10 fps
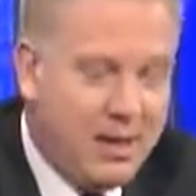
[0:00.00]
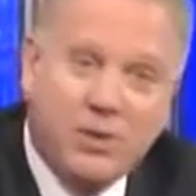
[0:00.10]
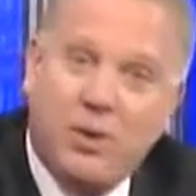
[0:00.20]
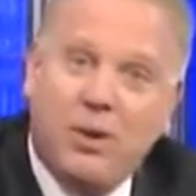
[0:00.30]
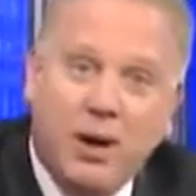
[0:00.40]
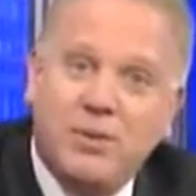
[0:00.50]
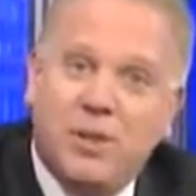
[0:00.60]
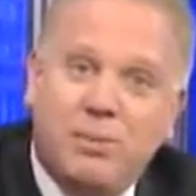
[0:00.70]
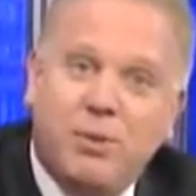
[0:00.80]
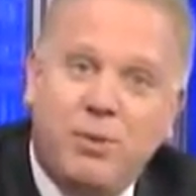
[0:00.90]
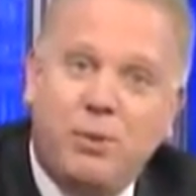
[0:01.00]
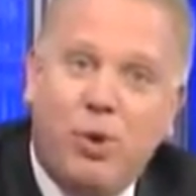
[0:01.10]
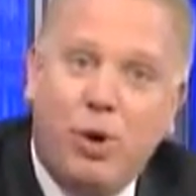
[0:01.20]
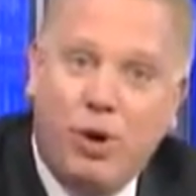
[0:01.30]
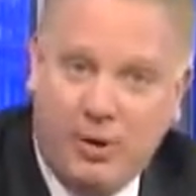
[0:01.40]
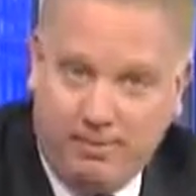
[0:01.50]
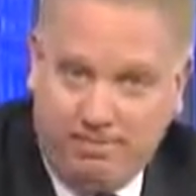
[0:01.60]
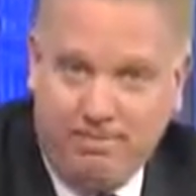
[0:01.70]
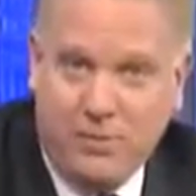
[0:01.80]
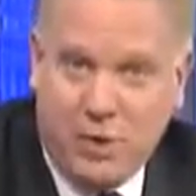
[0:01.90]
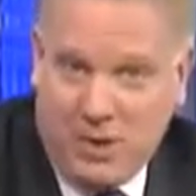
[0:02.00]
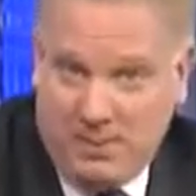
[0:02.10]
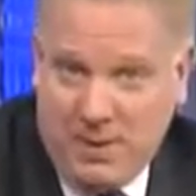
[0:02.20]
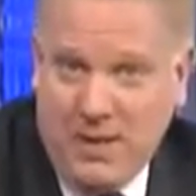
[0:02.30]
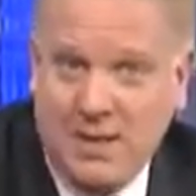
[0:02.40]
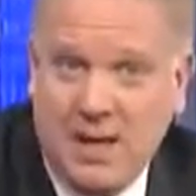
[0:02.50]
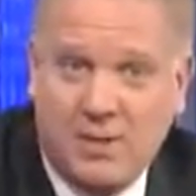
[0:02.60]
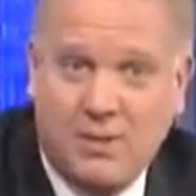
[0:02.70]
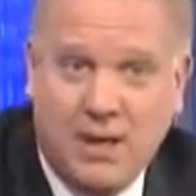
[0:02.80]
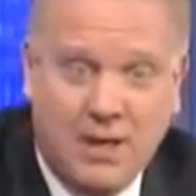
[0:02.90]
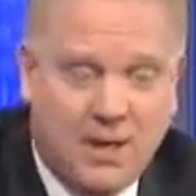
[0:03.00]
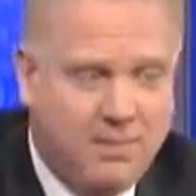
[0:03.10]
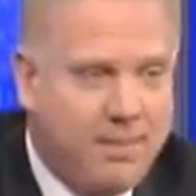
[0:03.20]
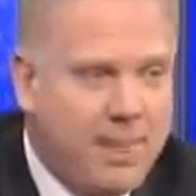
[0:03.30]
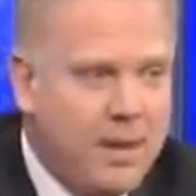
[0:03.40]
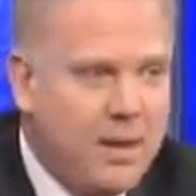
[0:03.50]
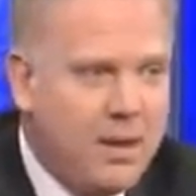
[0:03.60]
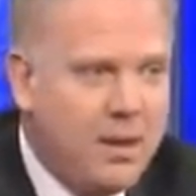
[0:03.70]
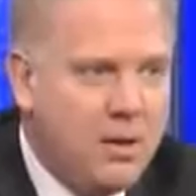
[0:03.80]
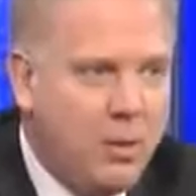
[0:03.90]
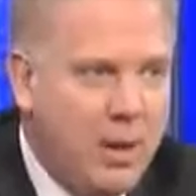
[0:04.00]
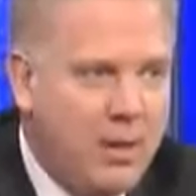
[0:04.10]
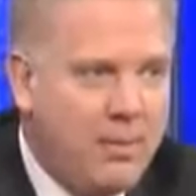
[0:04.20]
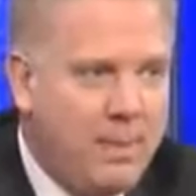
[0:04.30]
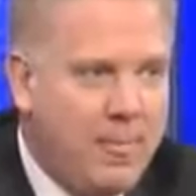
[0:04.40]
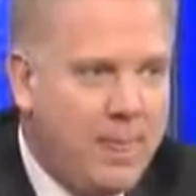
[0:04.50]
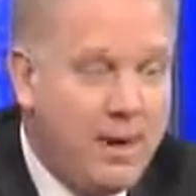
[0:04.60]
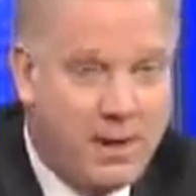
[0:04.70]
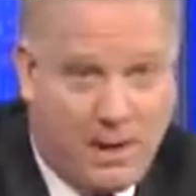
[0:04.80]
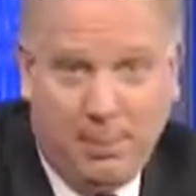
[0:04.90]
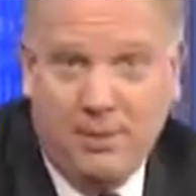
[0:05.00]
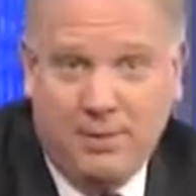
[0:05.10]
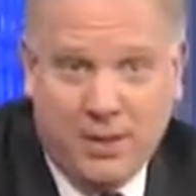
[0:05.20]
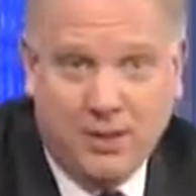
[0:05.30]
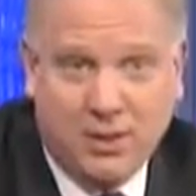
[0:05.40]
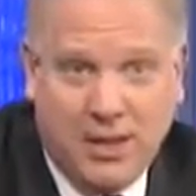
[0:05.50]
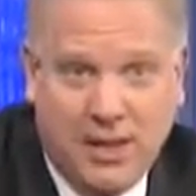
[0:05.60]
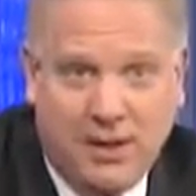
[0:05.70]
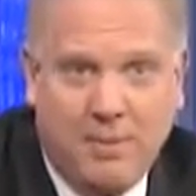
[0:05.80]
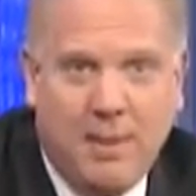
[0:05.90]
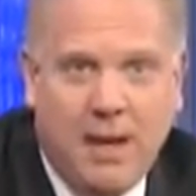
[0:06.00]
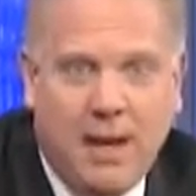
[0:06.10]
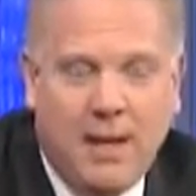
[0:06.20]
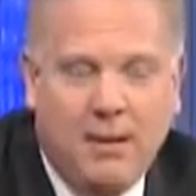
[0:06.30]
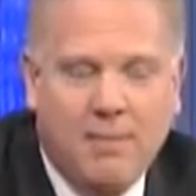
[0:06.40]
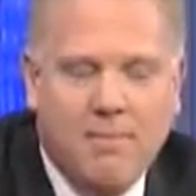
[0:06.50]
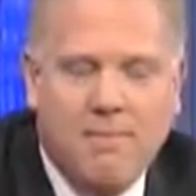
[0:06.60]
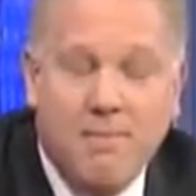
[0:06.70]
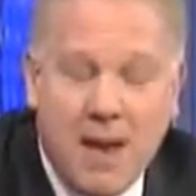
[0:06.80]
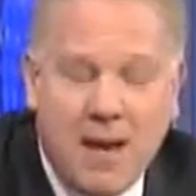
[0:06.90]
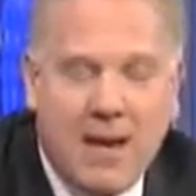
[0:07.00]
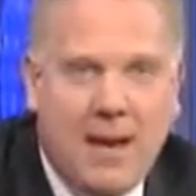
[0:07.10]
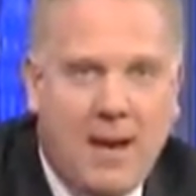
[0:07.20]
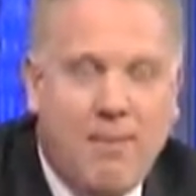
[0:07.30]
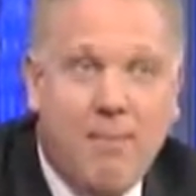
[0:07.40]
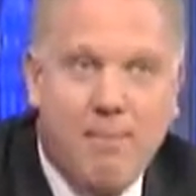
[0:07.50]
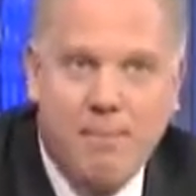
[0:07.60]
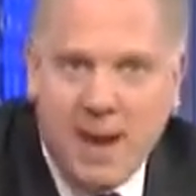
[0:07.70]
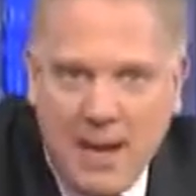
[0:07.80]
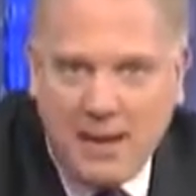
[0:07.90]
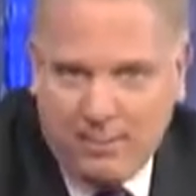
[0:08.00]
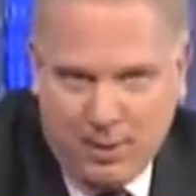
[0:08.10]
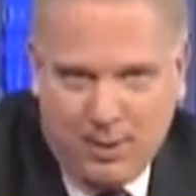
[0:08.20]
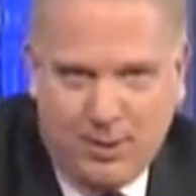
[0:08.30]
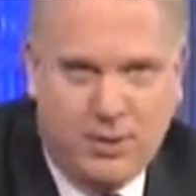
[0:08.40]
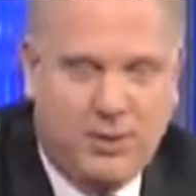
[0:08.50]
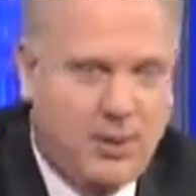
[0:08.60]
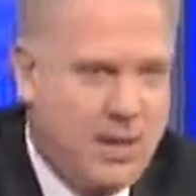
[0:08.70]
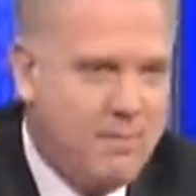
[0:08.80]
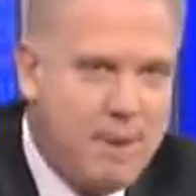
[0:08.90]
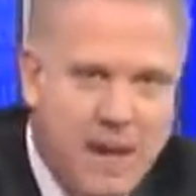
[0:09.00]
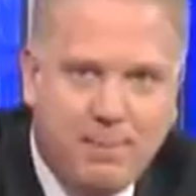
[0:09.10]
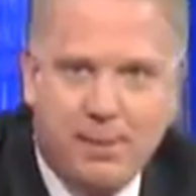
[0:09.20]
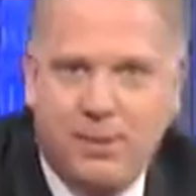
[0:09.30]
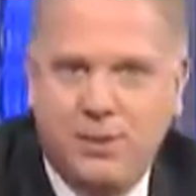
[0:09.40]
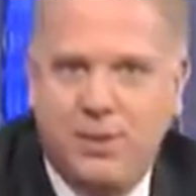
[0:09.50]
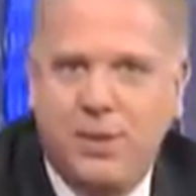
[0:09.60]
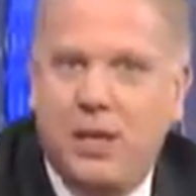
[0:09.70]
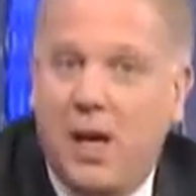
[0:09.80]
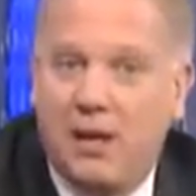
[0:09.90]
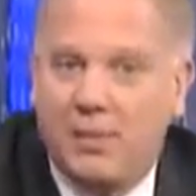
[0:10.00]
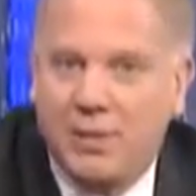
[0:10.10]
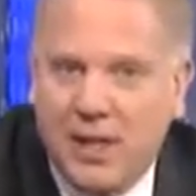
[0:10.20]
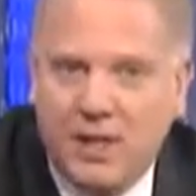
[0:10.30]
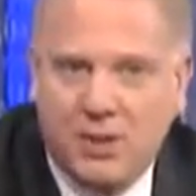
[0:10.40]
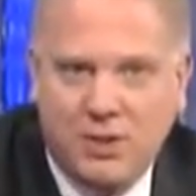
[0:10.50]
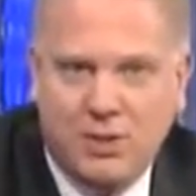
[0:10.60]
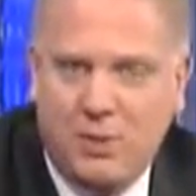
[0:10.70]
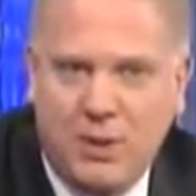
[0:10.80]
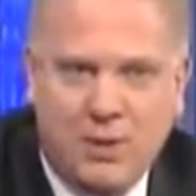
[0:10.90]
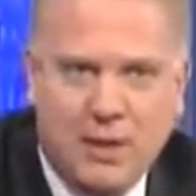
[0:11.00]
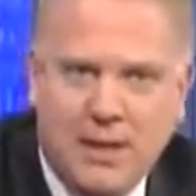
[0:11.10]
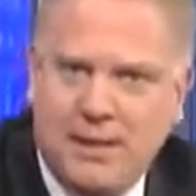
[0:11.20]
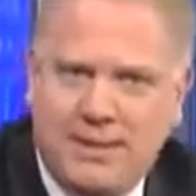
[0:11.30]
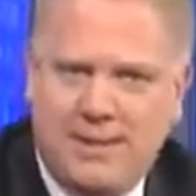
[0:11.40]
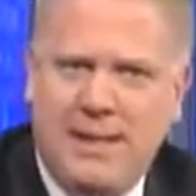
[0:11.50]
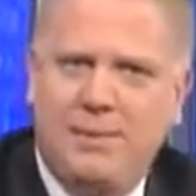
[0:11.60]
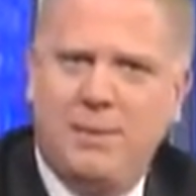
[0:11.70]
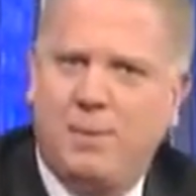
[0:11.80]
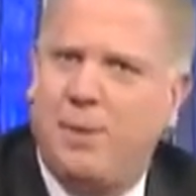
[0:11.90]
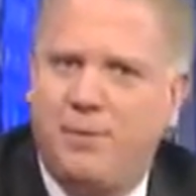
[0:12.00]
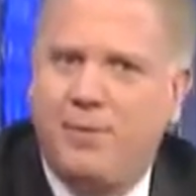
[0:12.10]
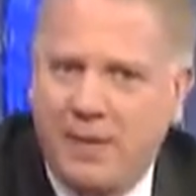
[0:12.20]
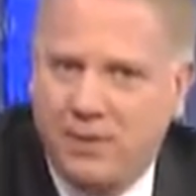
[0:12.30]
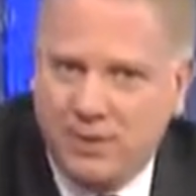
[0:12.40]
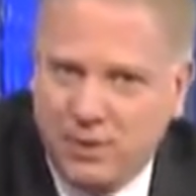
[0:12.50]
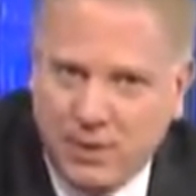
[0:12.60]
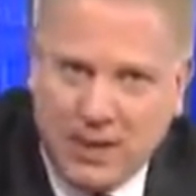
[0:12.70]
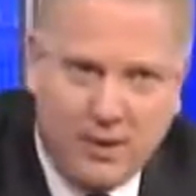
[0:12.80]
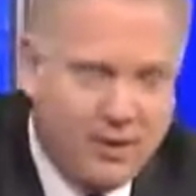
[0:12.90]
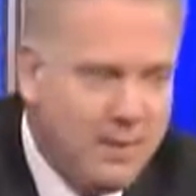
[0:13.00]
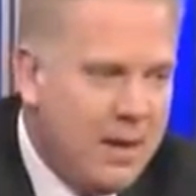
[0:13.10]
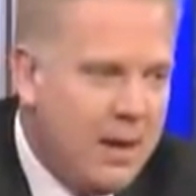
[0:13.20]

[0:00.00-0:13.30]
I told her I was going to prove her wrong. She had been indoctrinated. Well, a couple of years later, and many, many books and papers and conversations with esteemed professors later,